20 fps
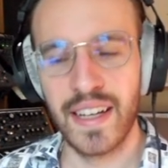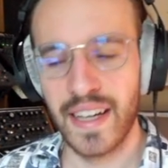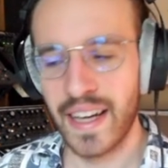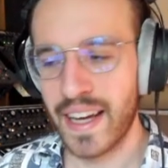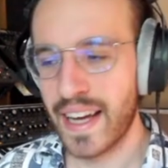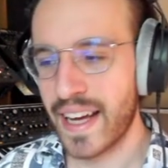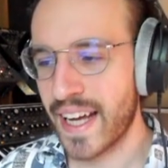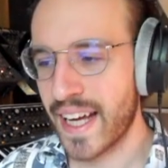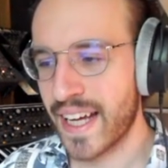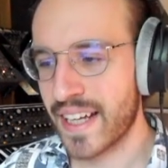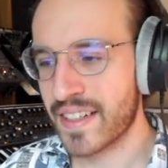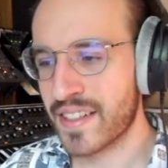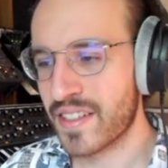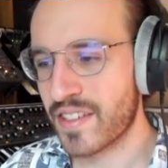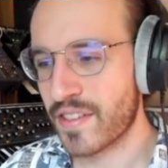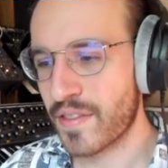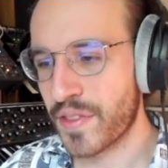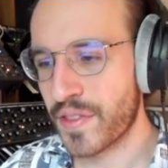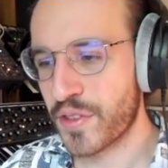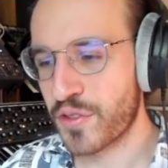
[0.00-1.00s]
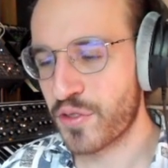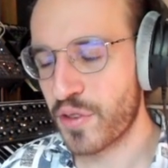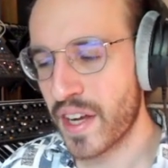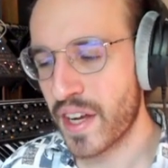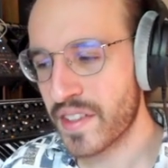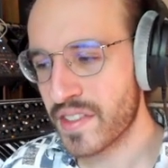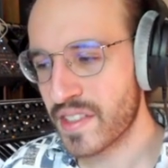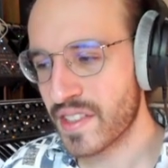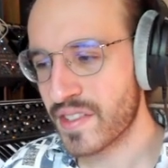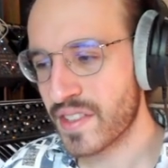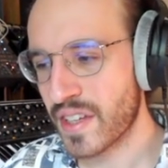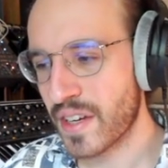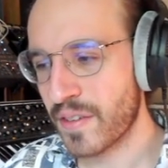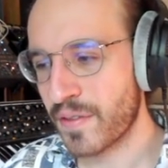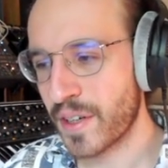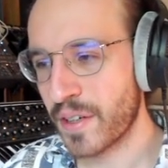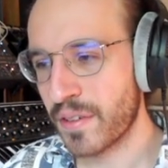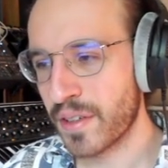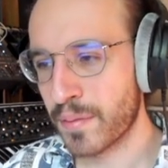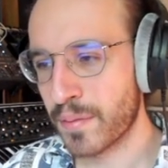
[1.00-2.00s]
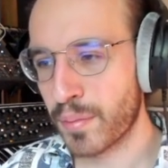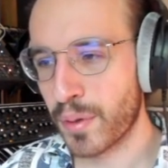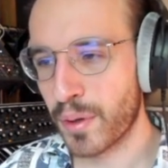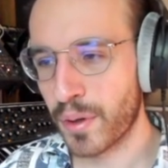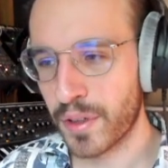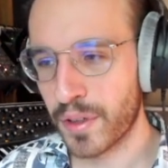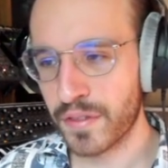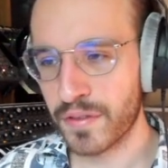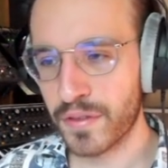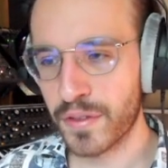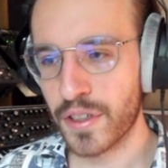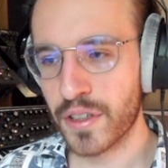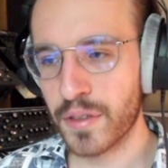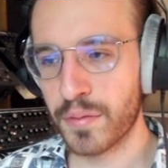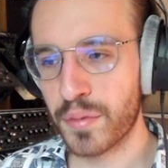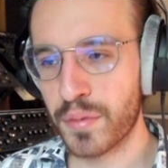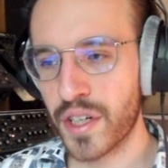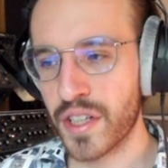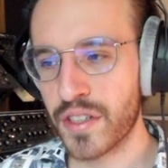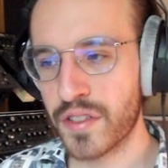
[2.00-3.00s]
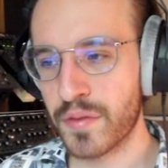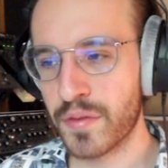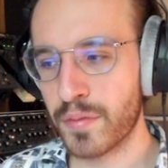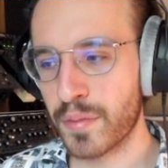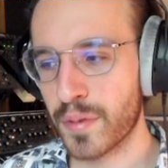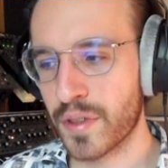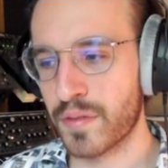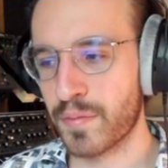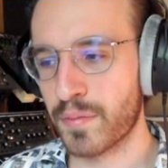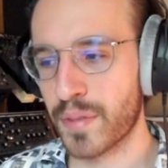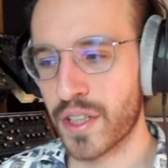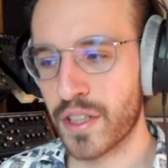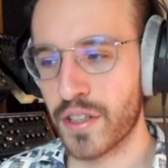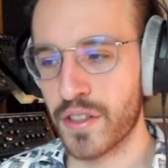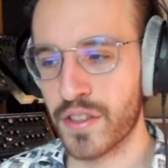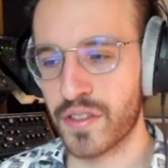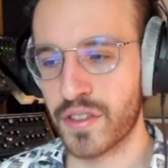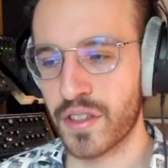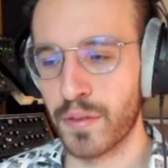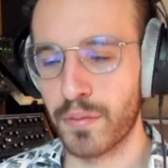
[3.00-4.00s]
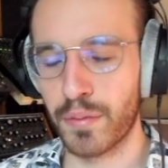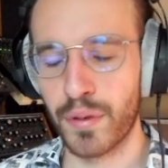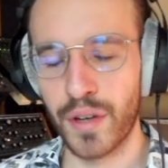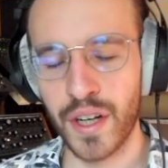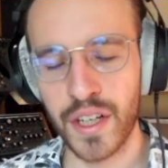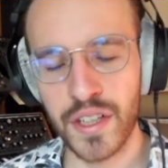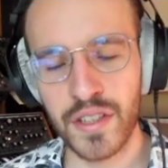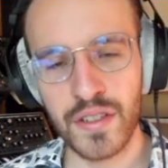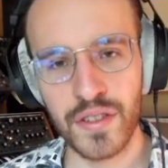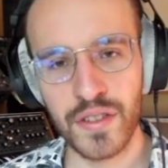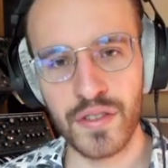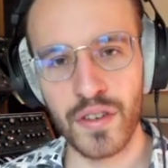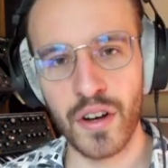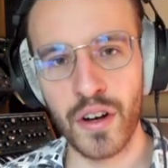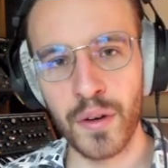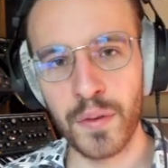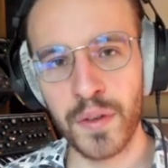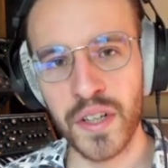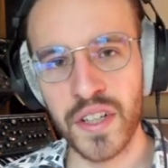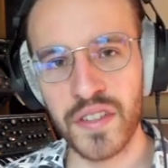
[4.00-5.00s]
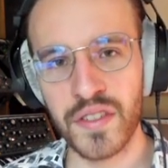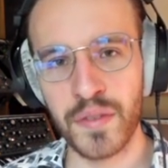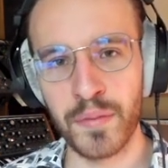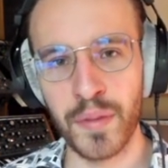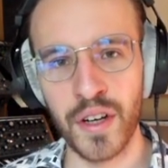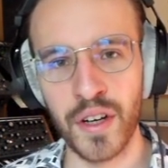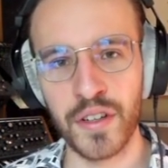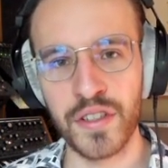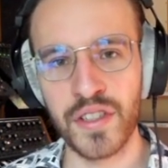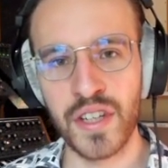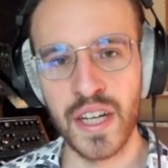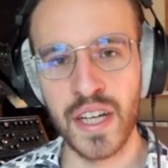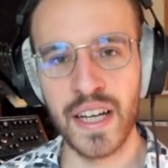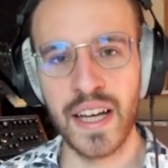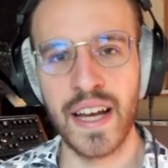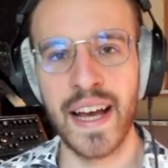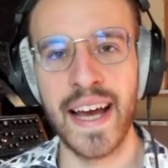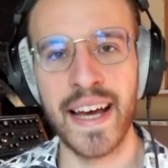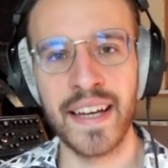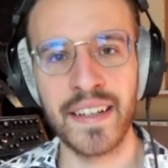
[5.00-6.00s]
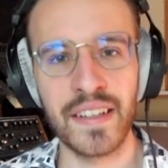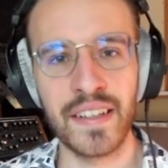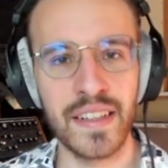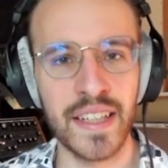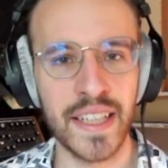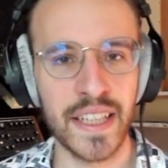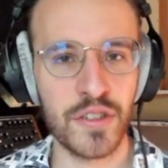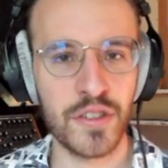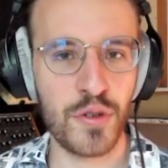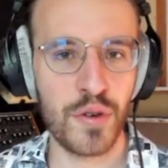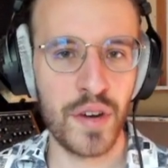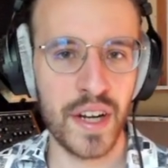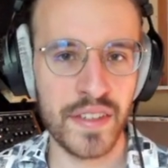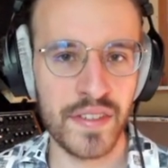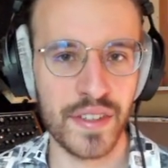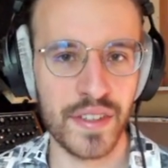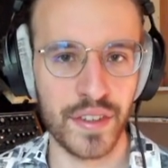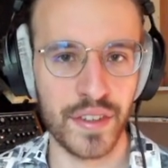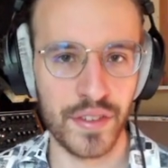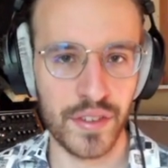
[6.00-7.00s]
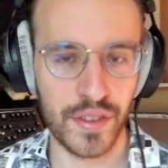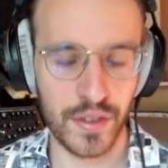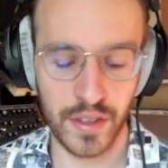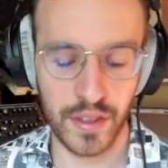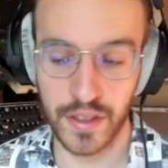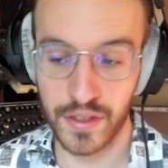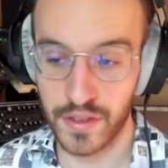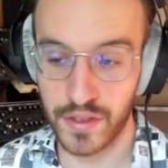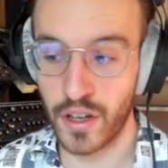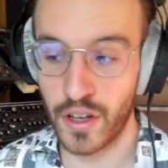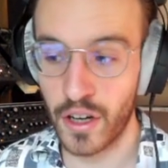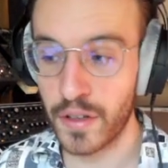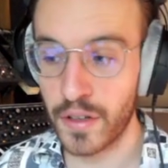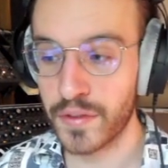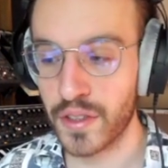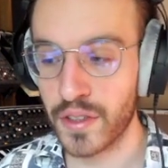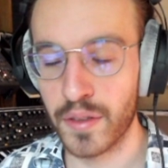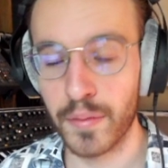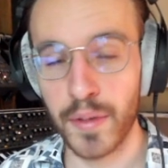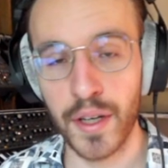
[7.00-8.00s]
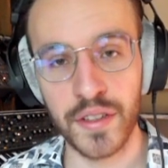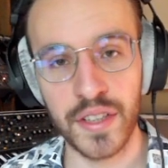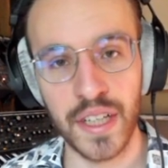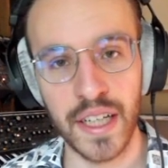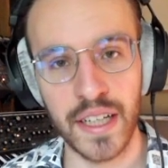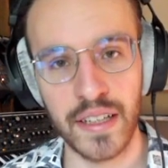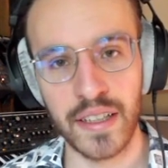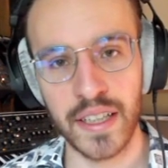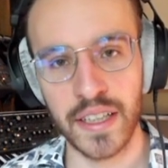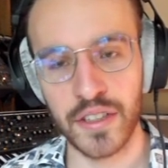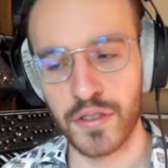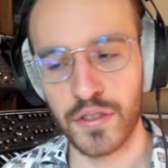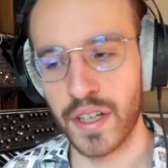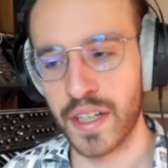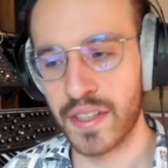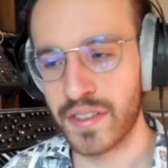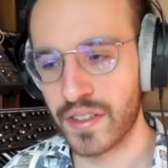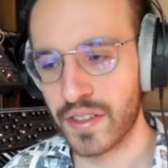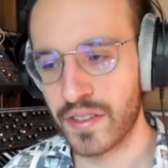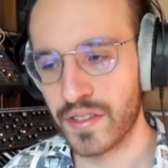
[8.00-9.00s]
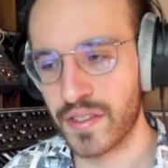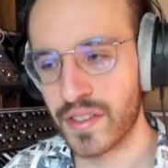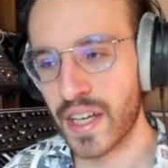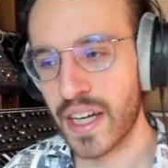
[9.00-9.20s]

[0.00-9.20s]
And transients are very important for compression, but because compression is always about handling transients, or is often about handling transients.